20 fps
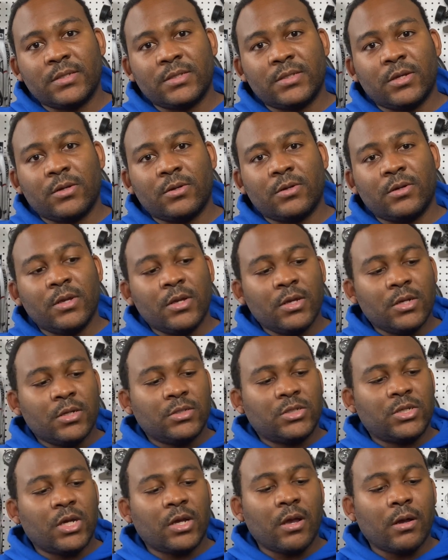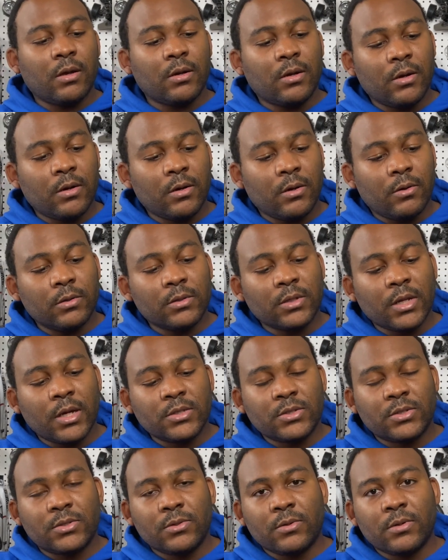So check out our online
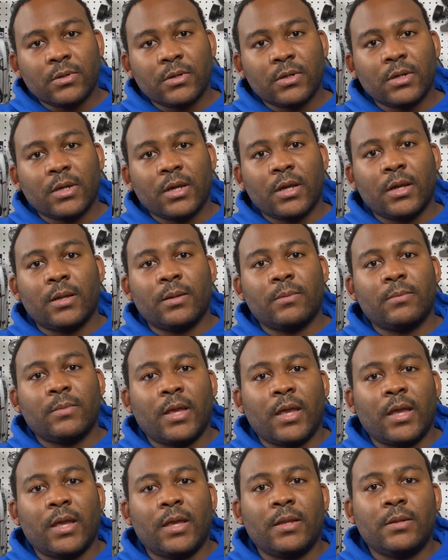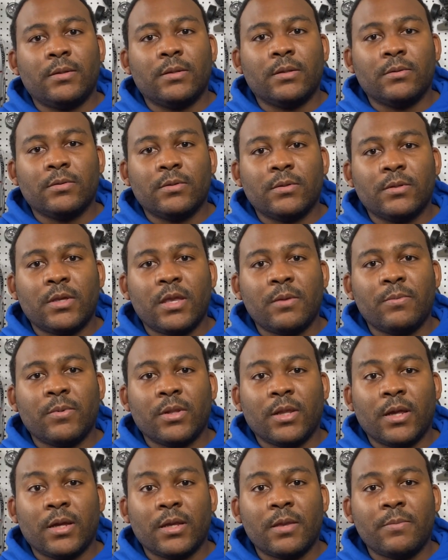store and keep
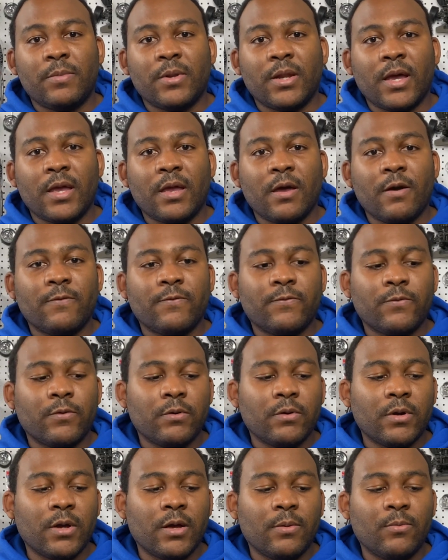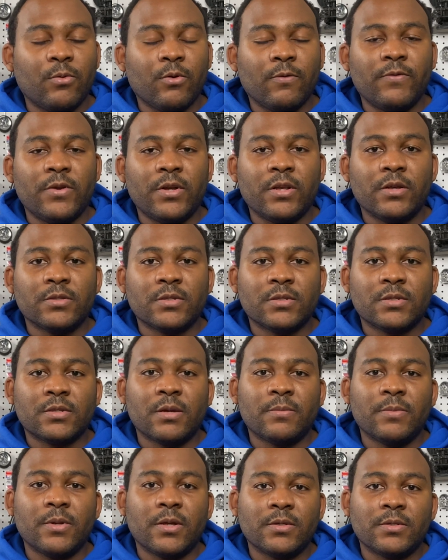an eye out for more videos
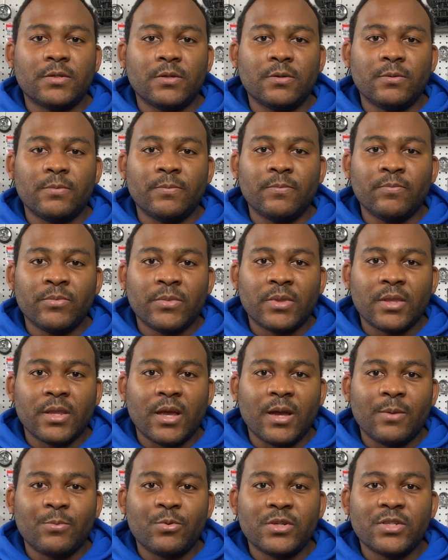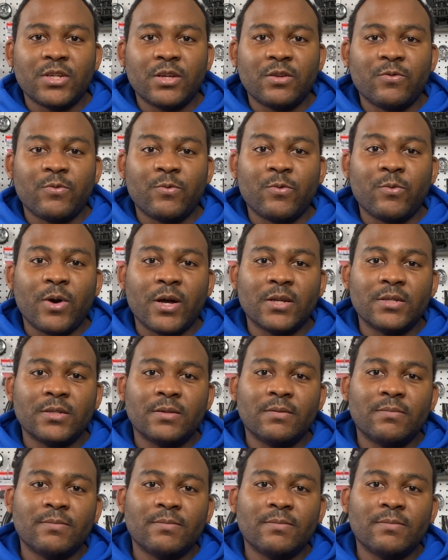coming out soon. I appreciate you for watching.